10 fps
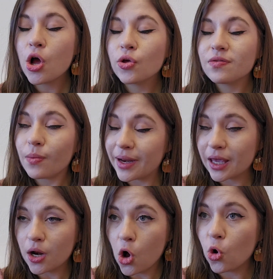So when I
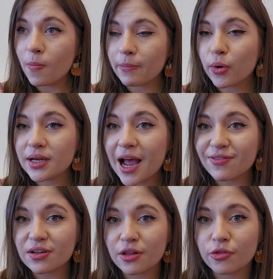get home, I'm going to
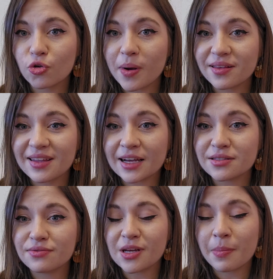have to look through my stash
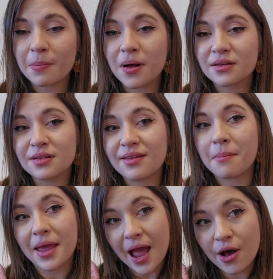of shipping boxes at
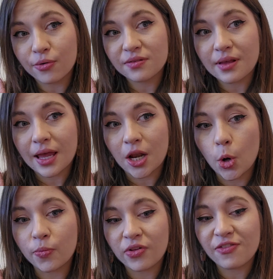my house and
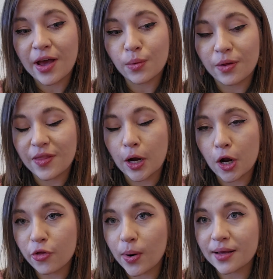hopefully find one there.
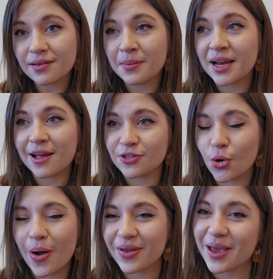Otherwise, I'm going to have to
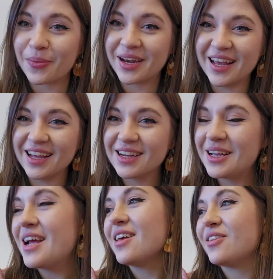go out and get one.
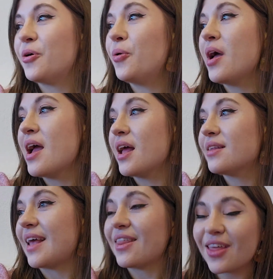So
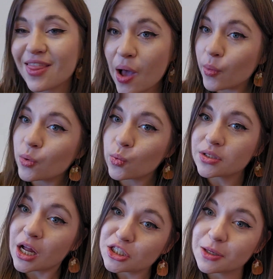sadly, that one will
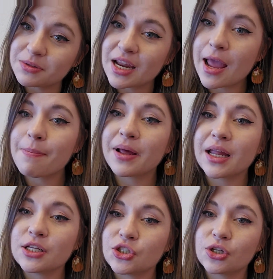not ship today, but
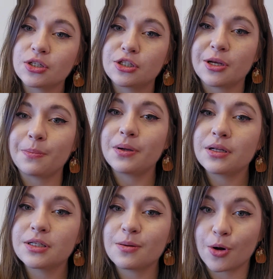it should ship
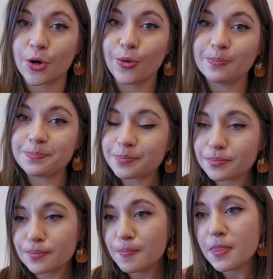tomorrow.
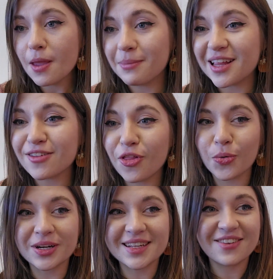But that's all the
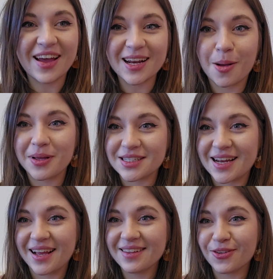work that I've had come in
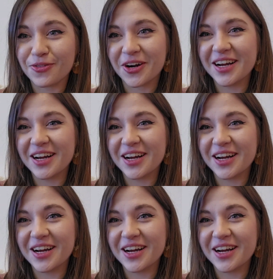today so far.